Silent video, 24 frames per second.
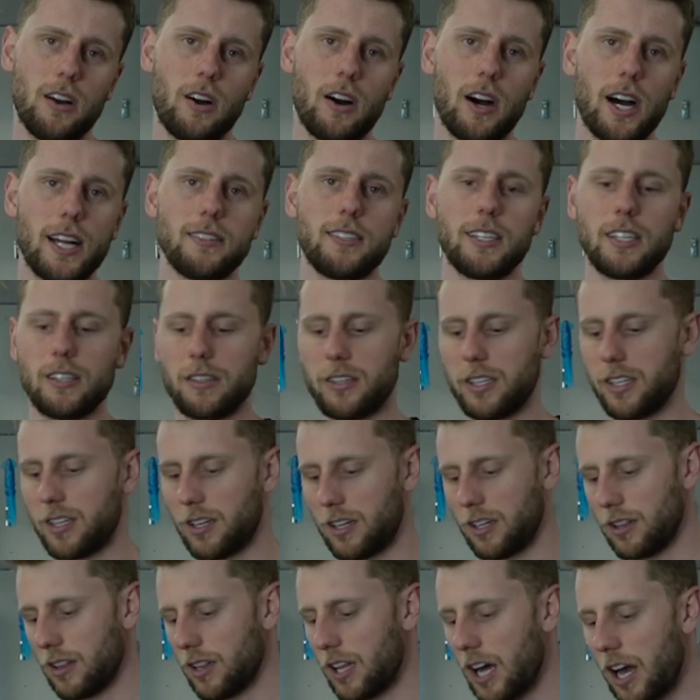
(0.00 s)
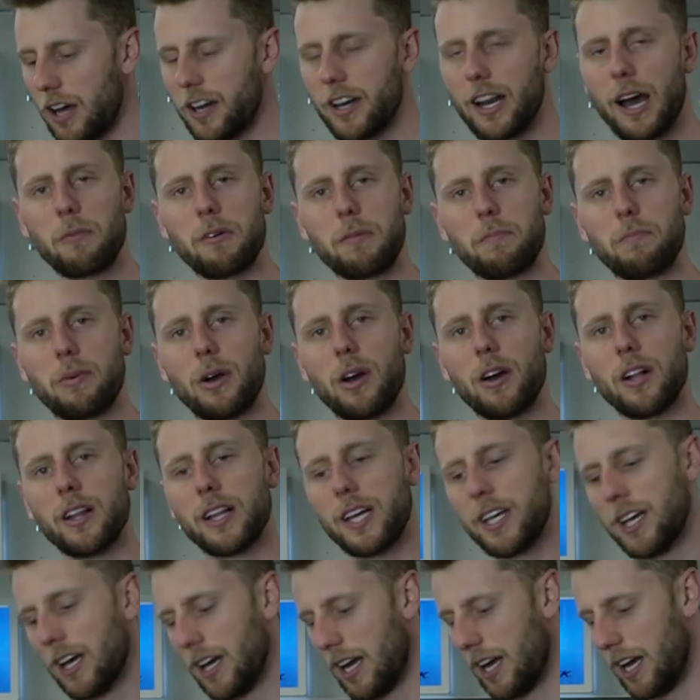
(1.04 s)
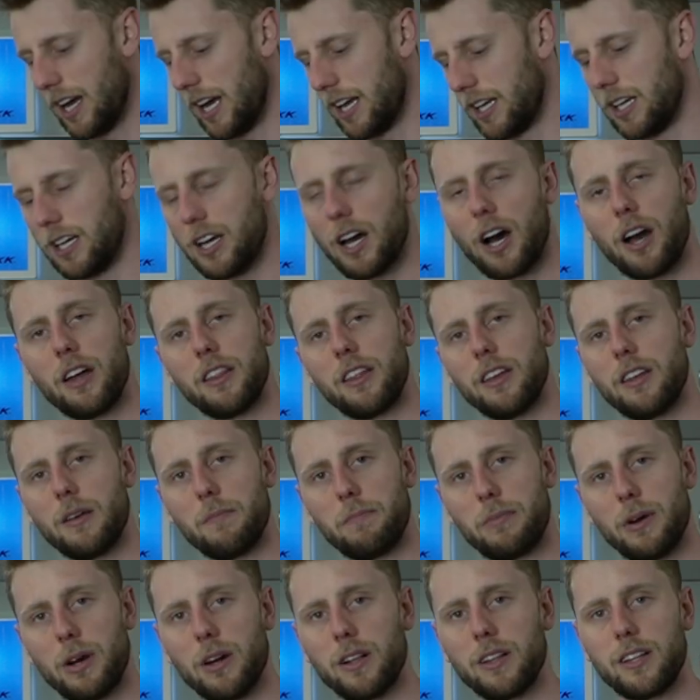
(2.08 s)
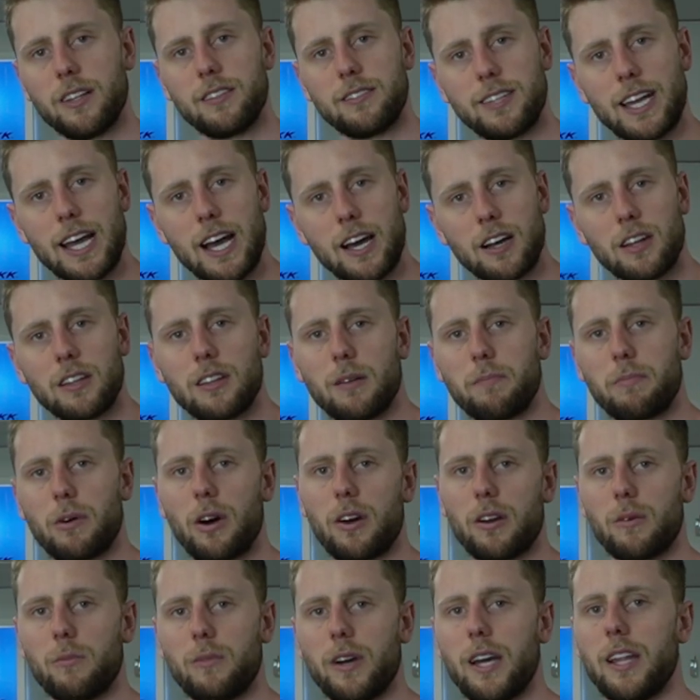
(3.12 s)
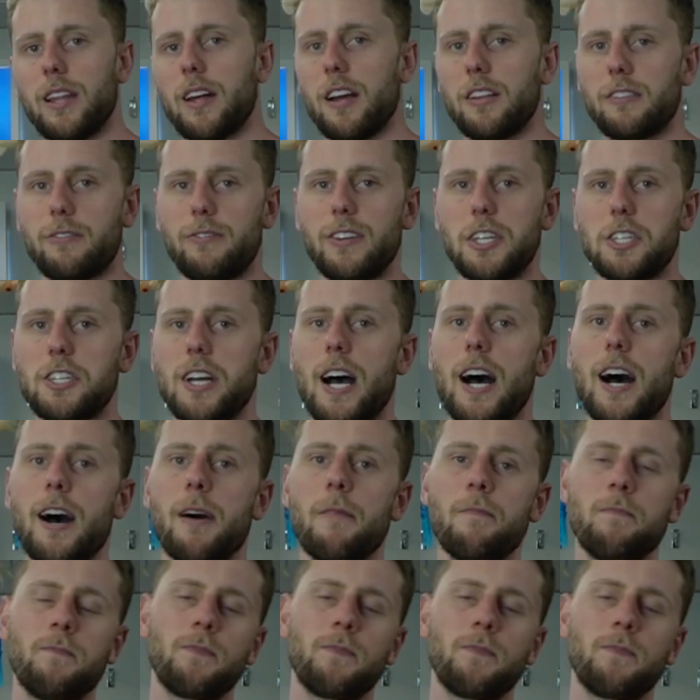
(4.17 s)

ideal. You can load it up with burly and you know that your burly's down on the bottom where those fish are.